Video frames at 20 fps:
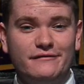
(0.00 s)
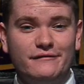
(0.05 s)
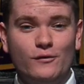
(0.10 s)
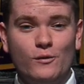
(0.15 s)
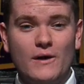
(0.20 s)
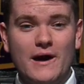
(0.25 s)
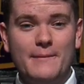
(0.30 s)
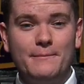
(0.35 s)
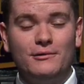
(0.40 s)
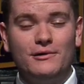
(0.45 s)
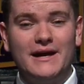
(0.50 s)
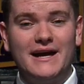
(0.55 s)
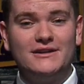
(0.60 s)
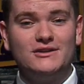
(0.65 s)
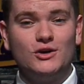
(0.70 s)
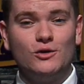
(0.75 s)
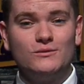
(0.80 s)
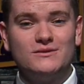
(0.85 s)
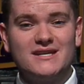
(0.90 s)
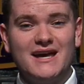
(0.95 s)
for a planned
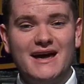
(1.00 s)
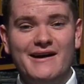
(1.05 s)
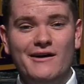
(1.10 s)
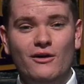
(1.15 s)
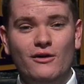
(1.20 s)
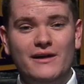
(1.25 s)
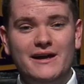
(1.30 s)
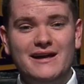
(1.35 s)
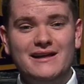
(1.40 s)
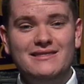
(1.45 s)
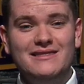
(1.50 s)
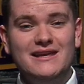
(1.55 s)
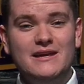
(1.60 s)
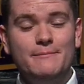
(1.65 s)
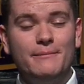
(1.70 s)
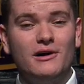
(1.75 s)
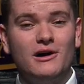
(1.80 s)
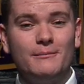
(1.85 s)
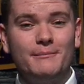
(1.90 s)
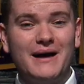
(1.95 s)
hotel in the
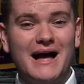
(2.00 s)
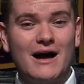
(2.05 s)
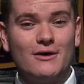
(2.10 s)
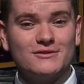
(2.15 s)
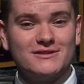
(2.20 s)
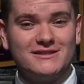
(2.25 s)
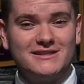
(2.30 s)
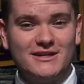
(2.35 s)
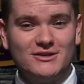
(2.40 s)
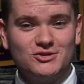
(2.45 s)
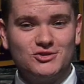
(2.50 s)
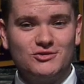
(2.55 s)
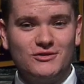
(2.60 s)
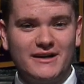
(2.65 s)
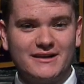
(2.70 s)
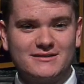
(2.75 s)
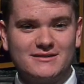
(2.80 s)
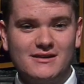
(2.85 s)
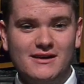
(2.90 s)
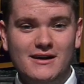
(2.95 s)
Pump House
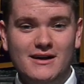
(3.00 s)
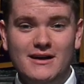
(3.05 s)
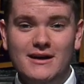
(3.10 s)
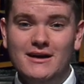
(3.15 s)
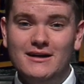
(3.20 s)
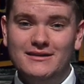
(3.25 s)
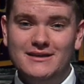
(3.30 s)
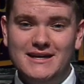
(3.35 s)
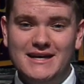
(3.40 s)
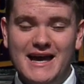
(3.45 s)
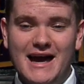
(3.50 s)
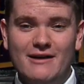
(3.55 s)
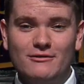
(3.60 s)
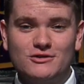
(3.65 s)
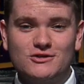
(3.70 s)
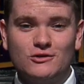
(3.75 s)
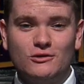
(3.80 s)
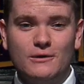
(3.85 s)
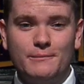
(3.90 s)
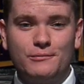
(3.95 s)
District. The
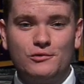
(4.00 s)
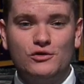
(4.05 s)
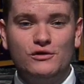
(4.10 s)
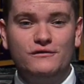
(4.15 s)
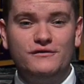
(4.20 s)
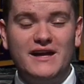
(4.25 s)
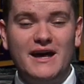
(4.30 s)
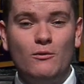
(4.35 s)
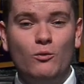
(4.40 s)
council approved a